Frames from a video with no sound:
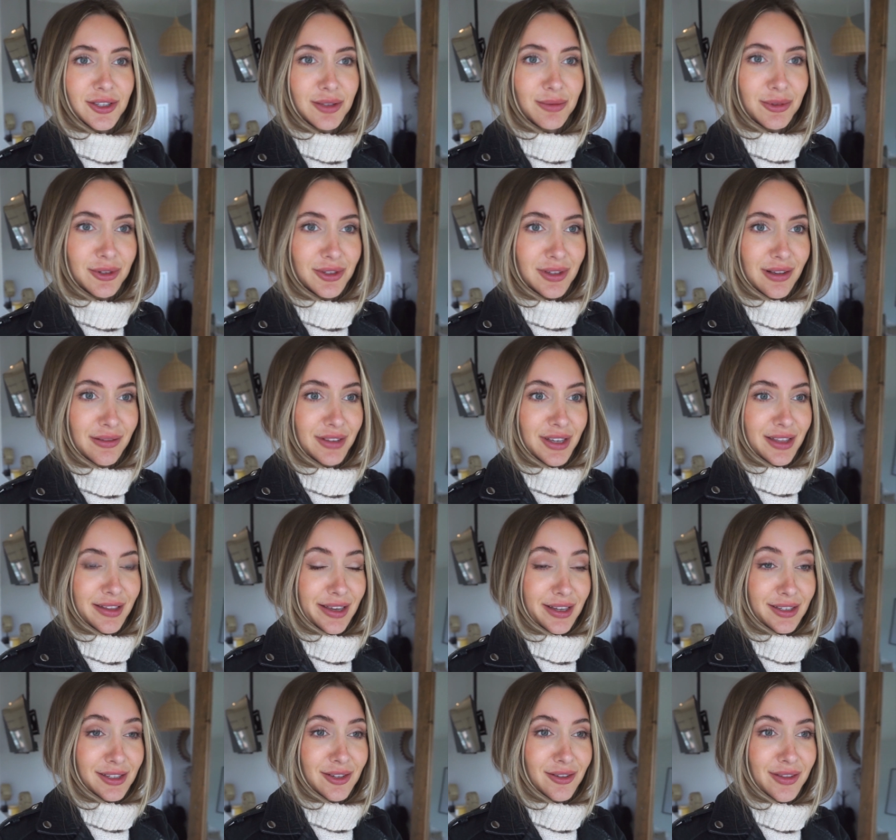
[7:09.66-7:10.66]
the most lovely
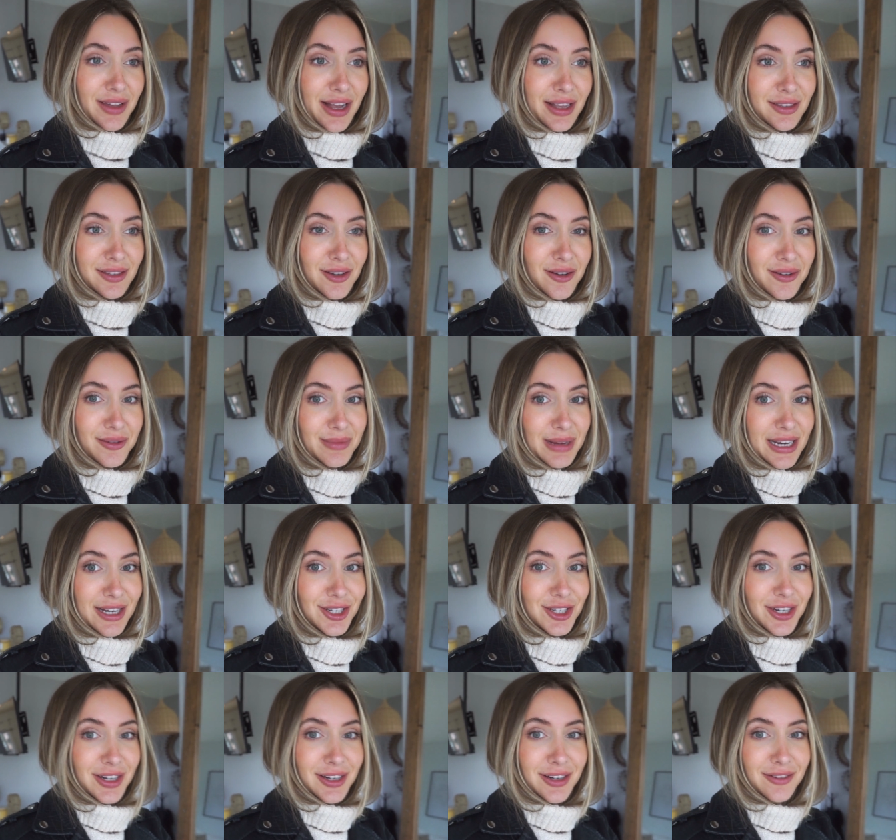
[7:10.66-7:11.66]
thing. So that's on my
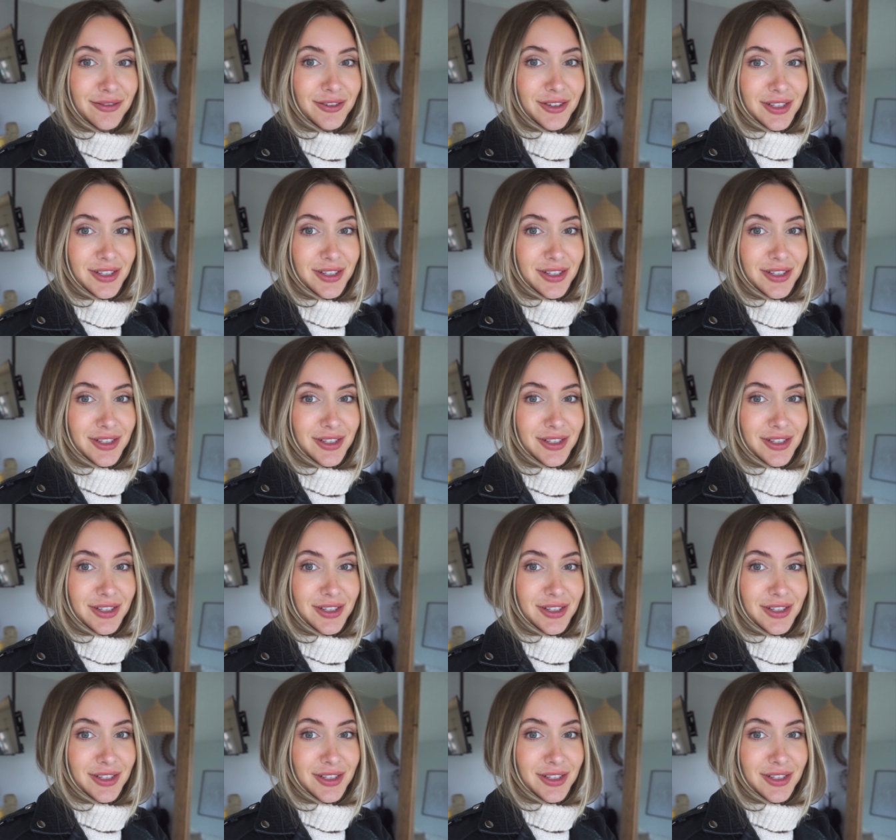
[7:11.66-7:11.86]
agenda for